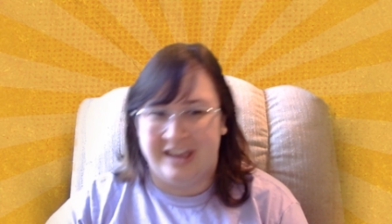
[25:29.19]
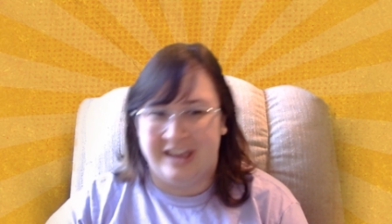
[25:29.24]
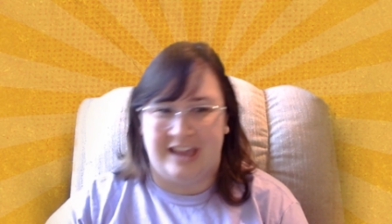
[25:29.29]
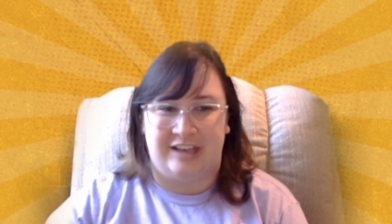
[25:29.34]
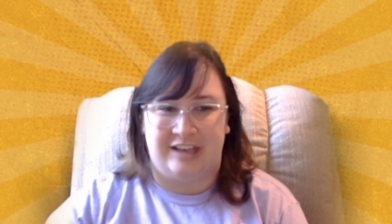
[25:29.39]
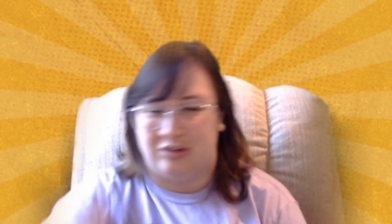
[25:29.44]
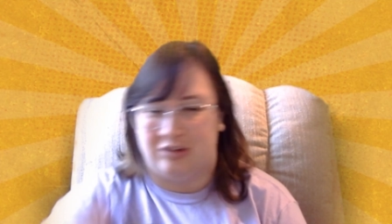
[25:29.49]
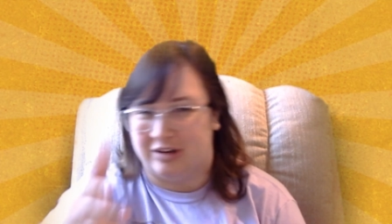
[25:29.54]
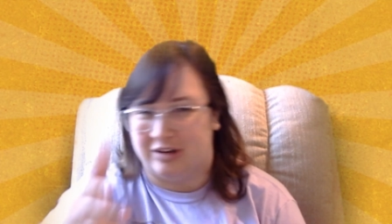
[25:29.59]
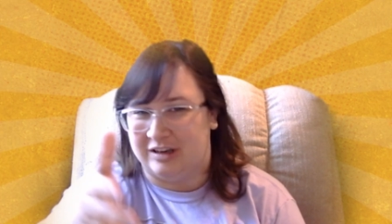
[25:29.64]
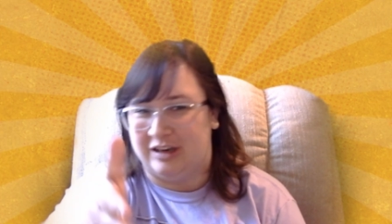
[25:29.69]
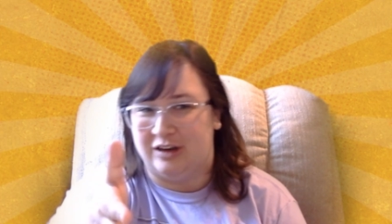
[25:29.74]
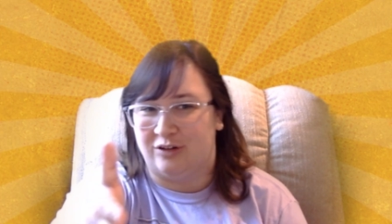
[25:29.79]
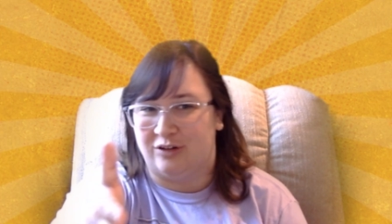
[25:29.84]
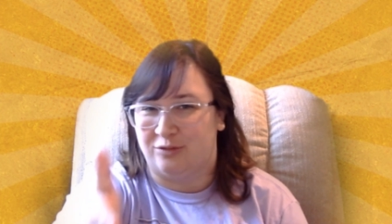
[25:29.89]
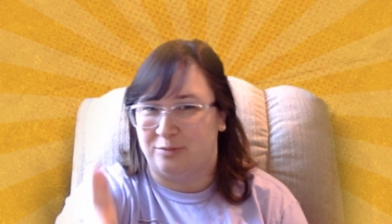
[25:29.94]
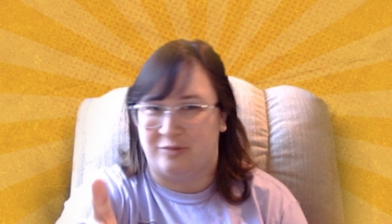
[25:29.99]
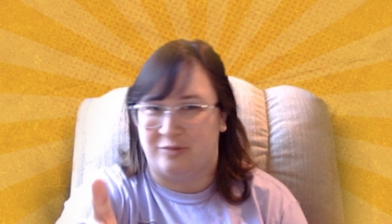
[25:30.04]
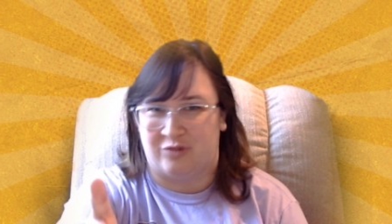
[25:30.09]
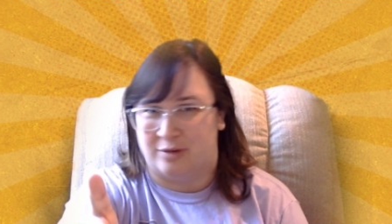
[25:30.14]
And you can
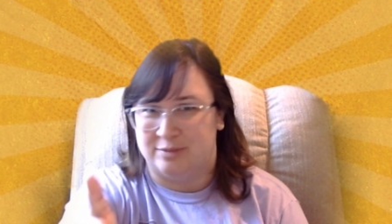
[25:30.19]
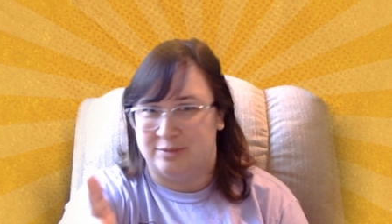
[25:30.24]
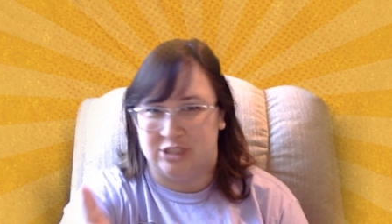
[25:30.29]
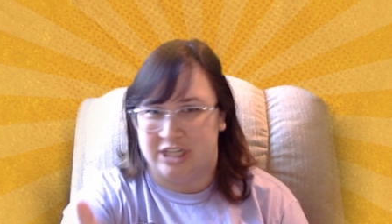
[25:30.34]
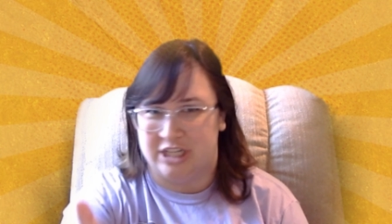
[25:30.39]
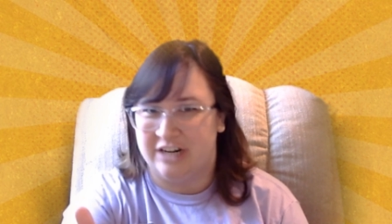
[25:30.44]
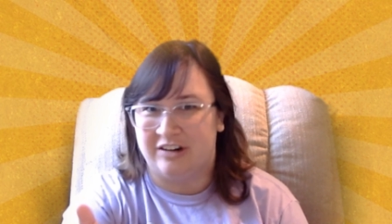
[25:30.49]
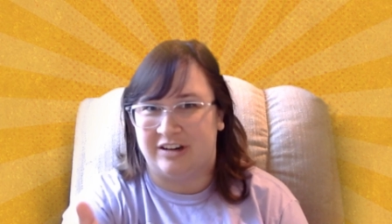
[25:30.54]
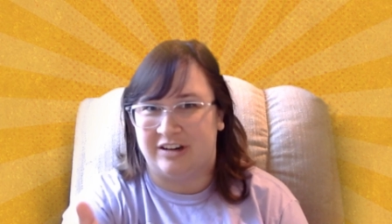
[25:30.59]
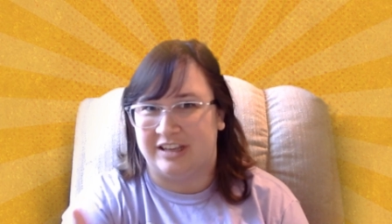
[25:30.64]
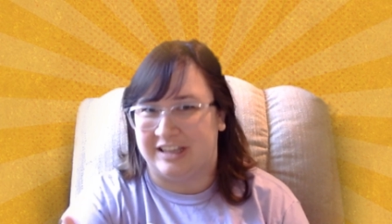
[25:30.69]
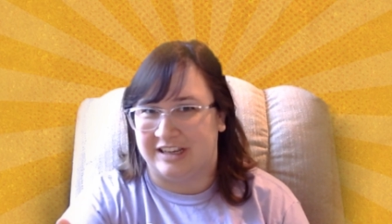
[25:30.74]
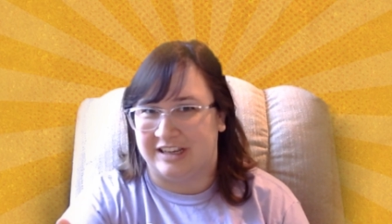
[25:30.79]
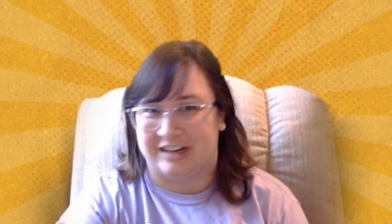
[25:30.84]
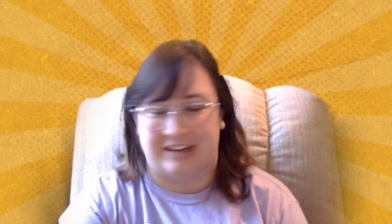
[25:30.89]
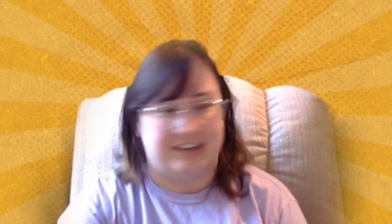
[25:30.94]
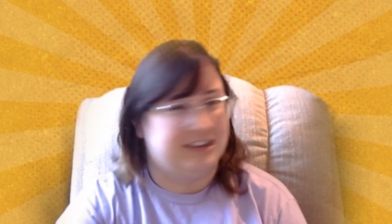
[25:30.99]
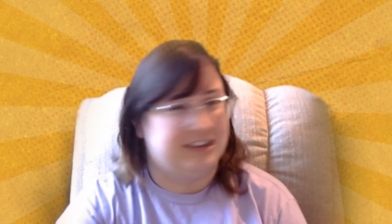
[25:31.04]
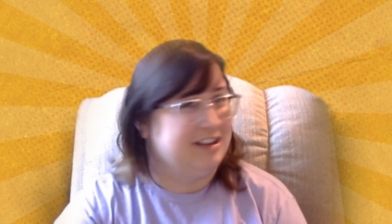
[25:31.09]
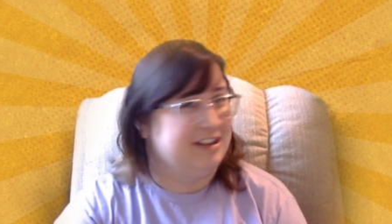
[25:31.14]
hear from Gerry
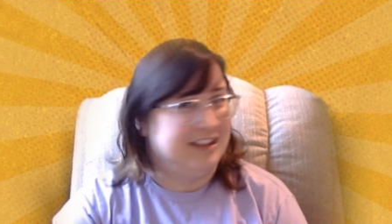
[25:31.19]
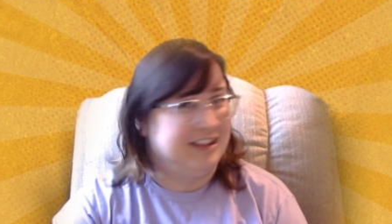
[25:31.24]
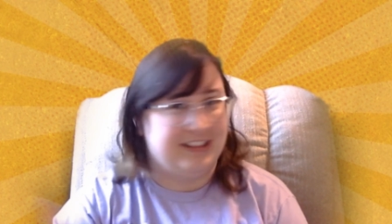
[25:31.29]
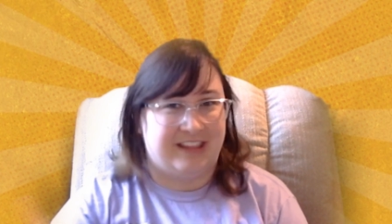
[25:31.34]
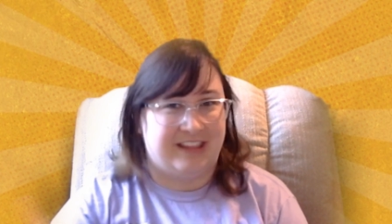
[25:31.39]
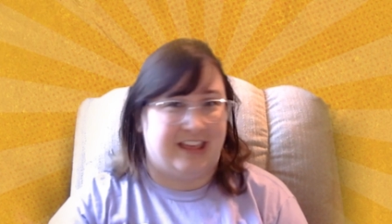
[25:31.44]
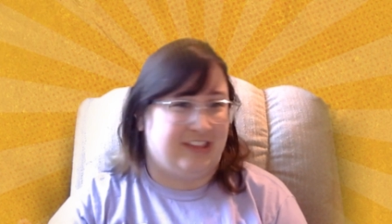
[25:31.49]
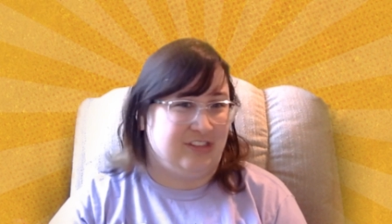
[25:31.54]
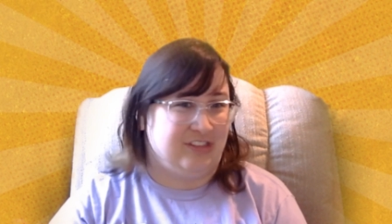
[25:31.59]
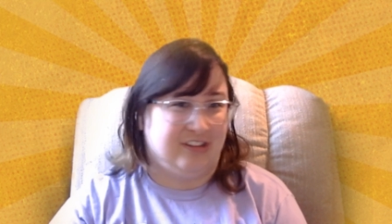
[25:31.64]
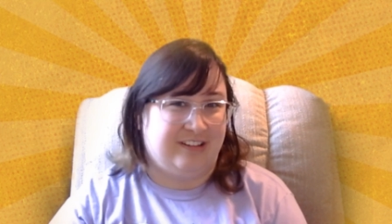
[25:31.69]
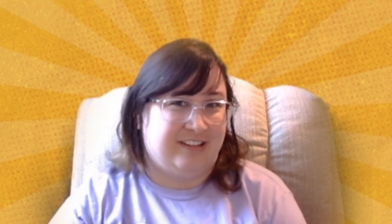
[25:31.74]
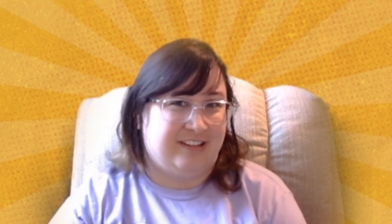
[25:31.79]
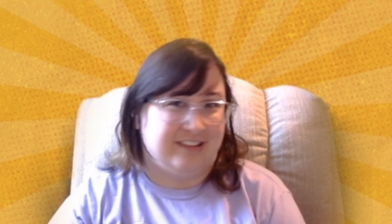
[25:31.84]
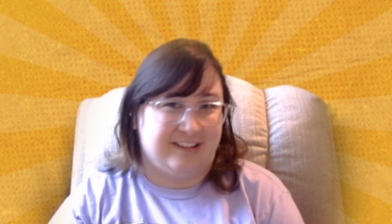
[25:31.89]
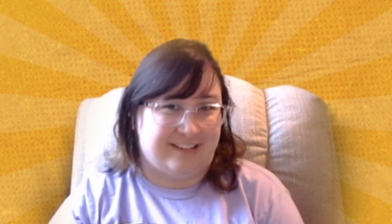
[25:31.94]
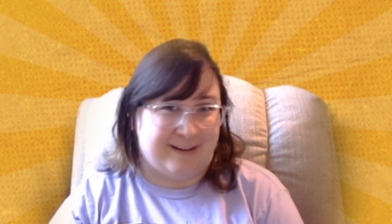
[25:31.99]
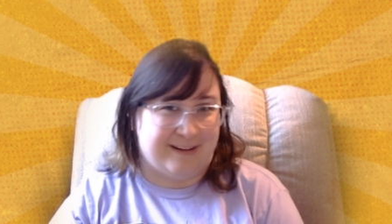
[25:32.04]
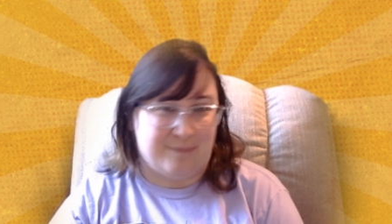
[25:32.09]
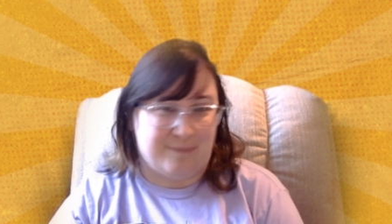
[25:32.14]
here, like, this
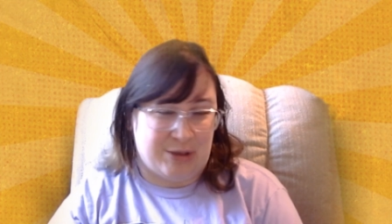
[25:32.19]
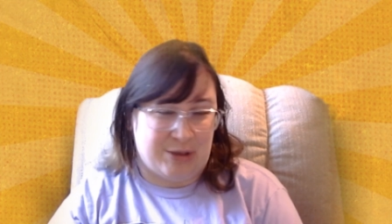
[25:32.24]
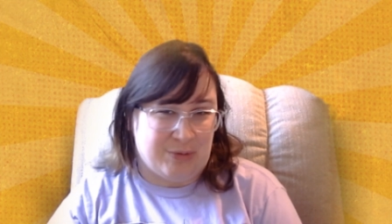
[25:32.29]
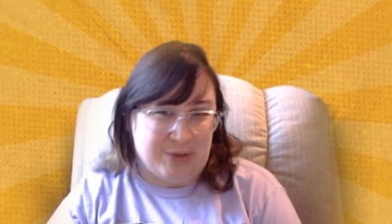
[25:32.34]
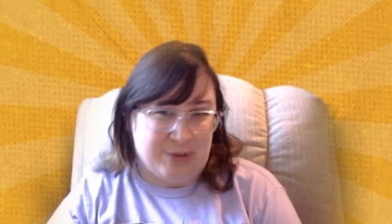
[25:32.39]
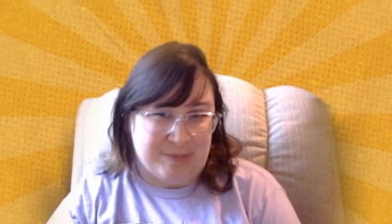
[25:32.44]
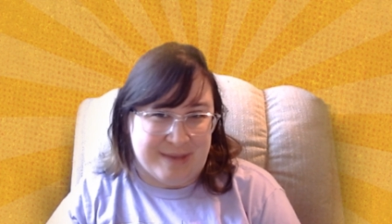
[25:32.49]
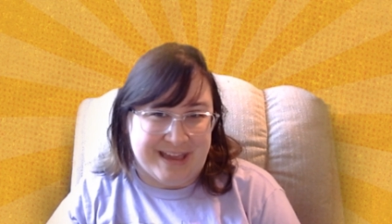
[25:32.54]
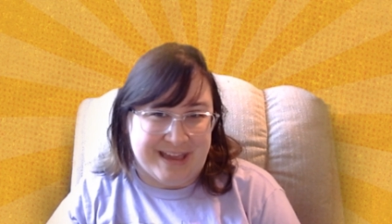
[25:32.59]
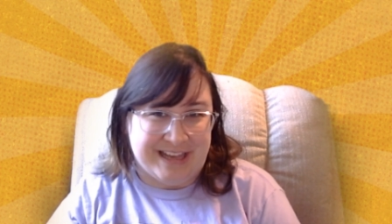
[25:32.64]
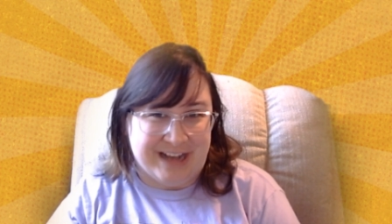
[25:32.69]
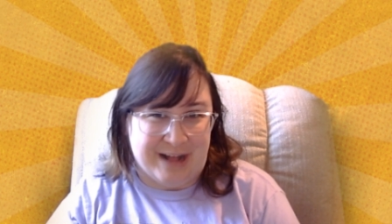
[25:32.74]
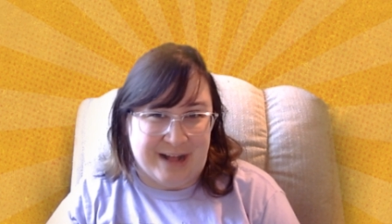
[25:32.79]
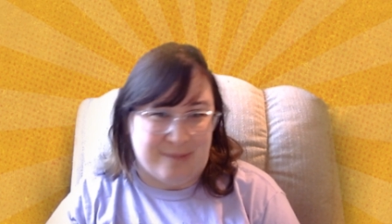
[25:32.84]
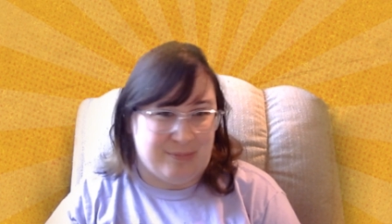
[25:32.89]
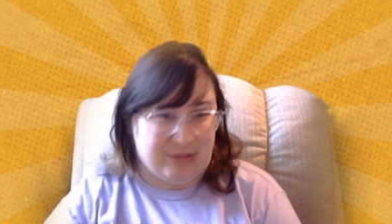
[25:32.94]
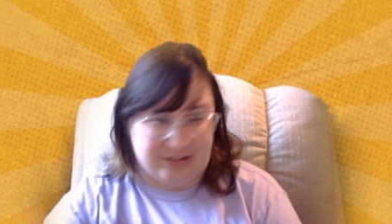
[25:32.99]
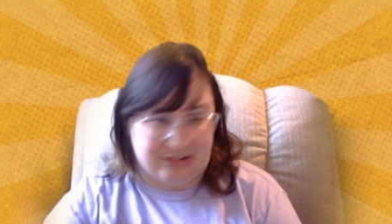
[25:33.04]
isn't something we made up.